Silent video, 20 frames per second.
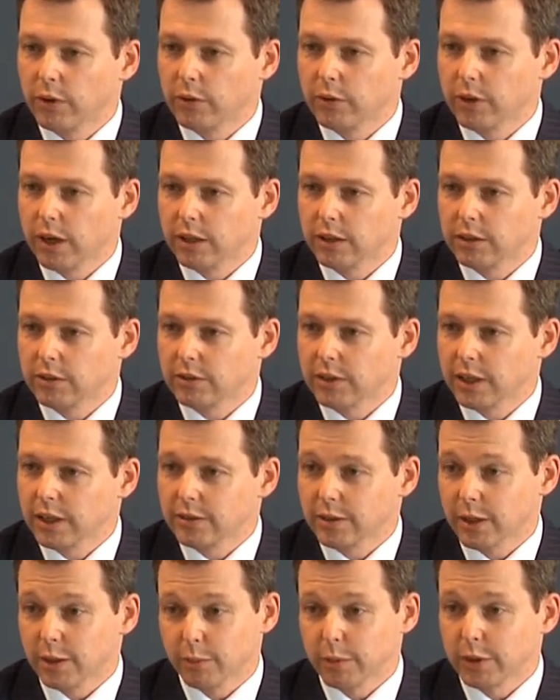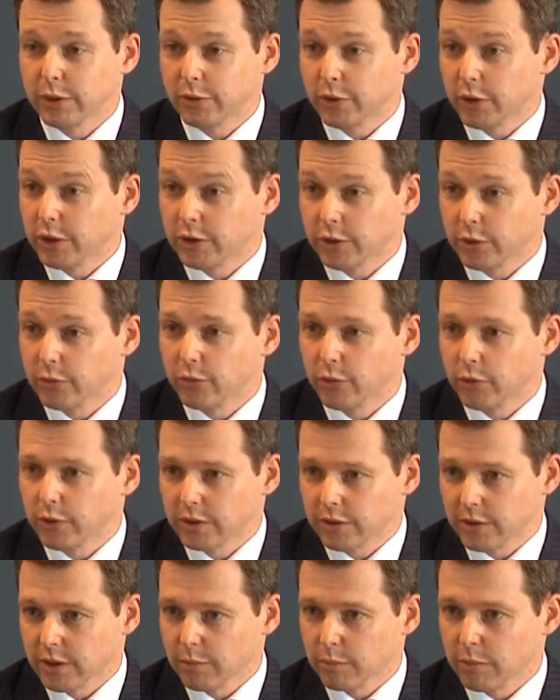United States administration, for
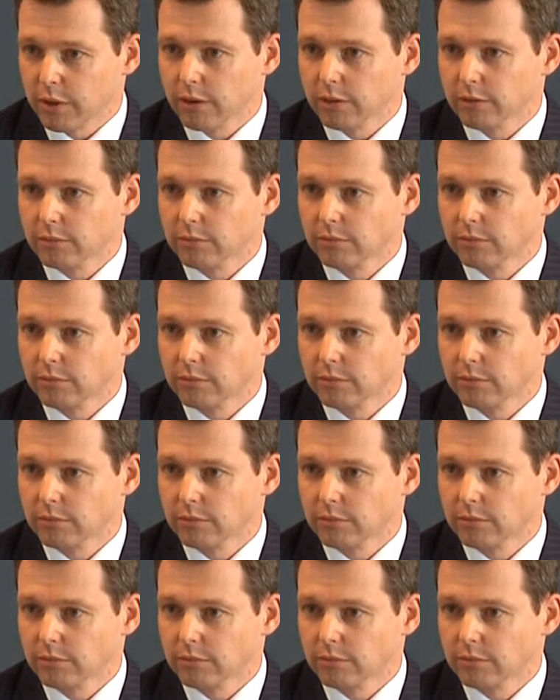example.